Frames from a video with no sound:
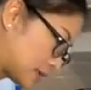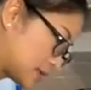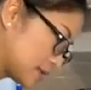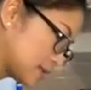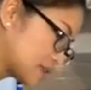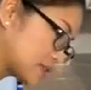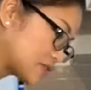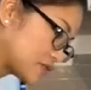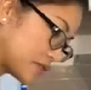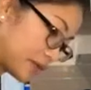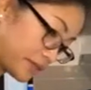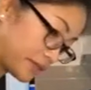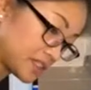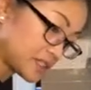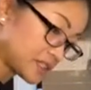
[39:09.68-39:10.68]
This is
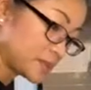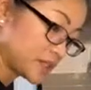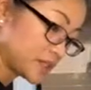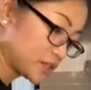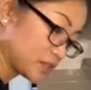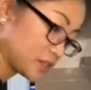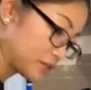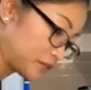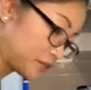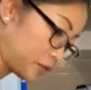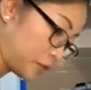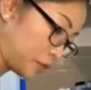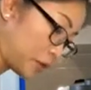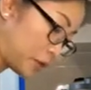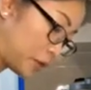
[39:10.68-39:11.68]
very special
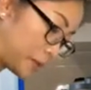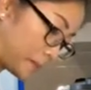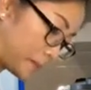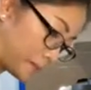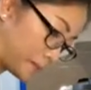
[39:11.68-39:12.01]
for,